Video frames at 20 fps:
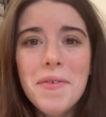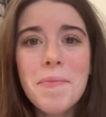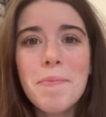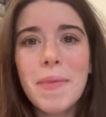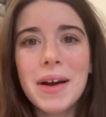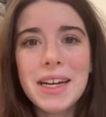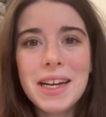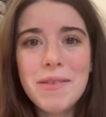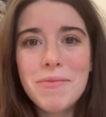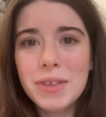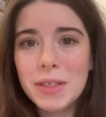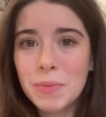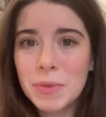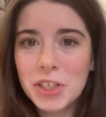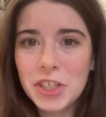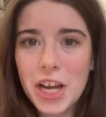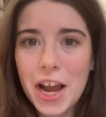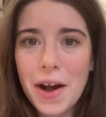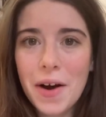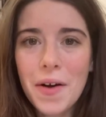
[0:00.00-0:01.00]
My name is
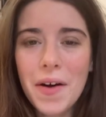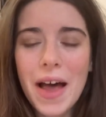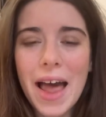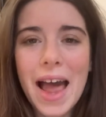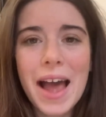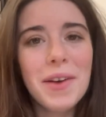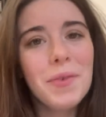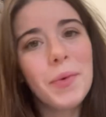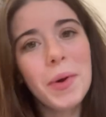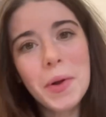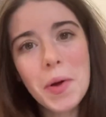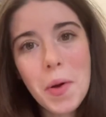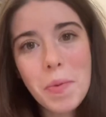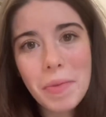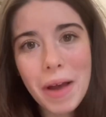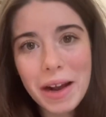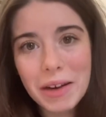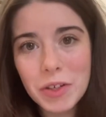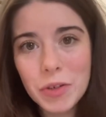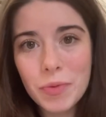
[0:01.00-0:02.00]
Michelle and welcome
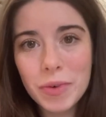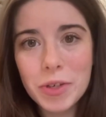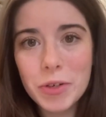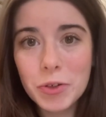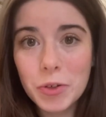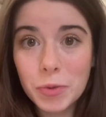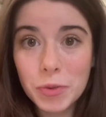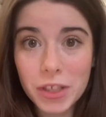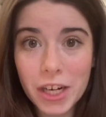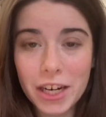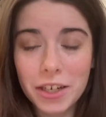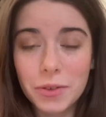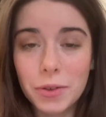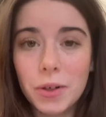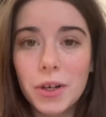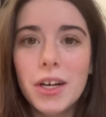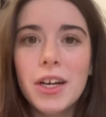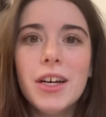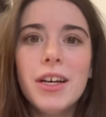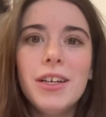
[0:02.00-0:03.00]
back to my YouTube
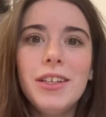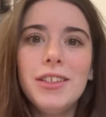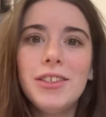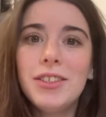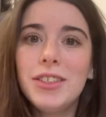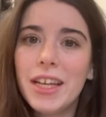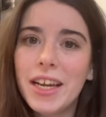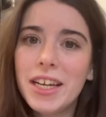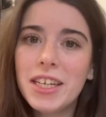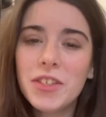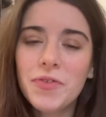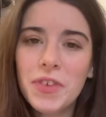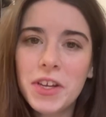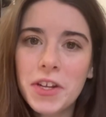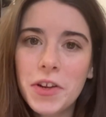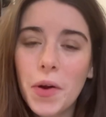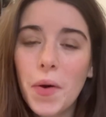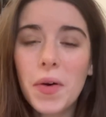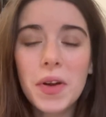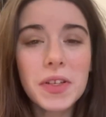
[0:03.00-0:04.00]
channel. Today's
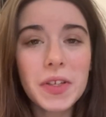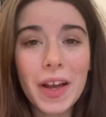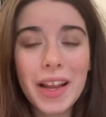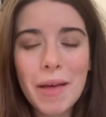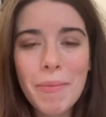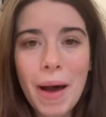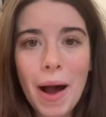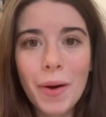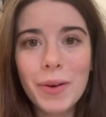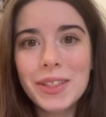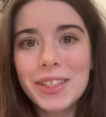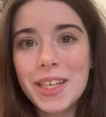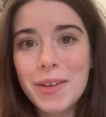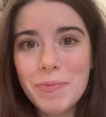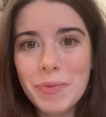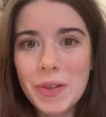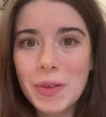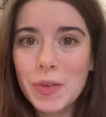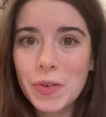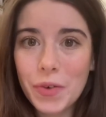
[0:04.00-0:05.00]
video is all about
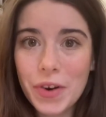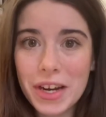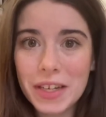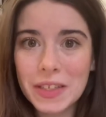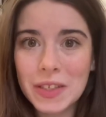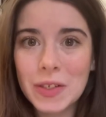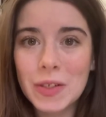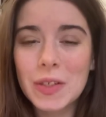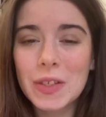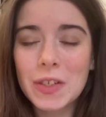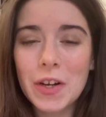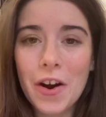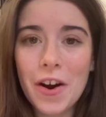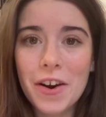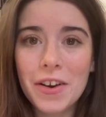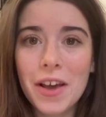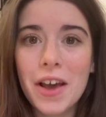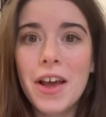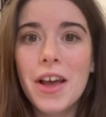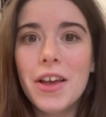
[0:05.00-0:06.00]
tips and tricks to
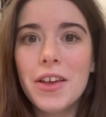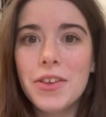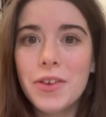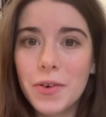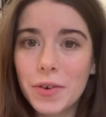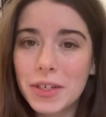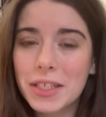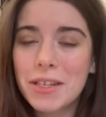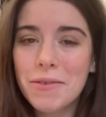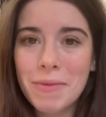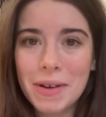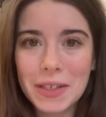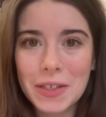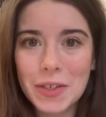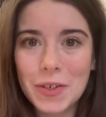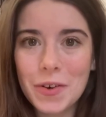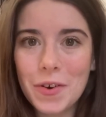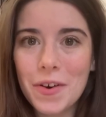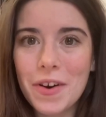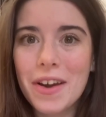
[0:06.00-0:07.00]
start your
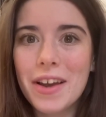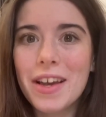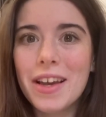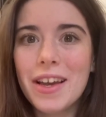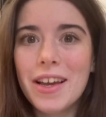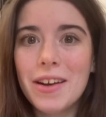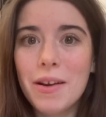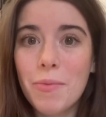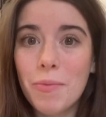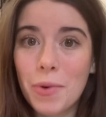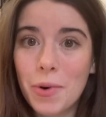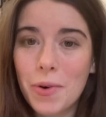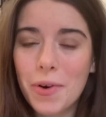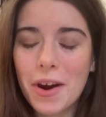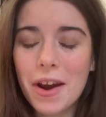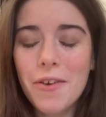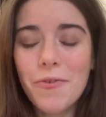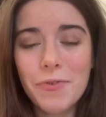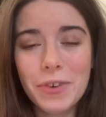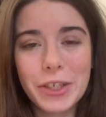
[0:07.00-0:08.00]
semester in a
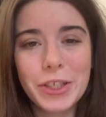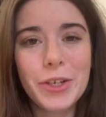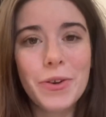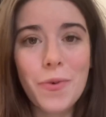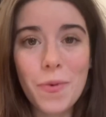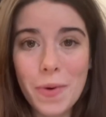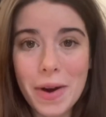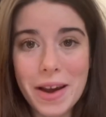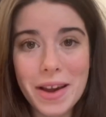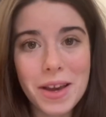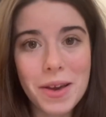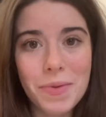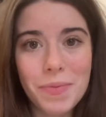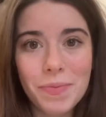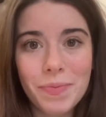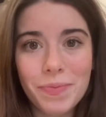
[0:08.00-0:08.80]
more efficient way.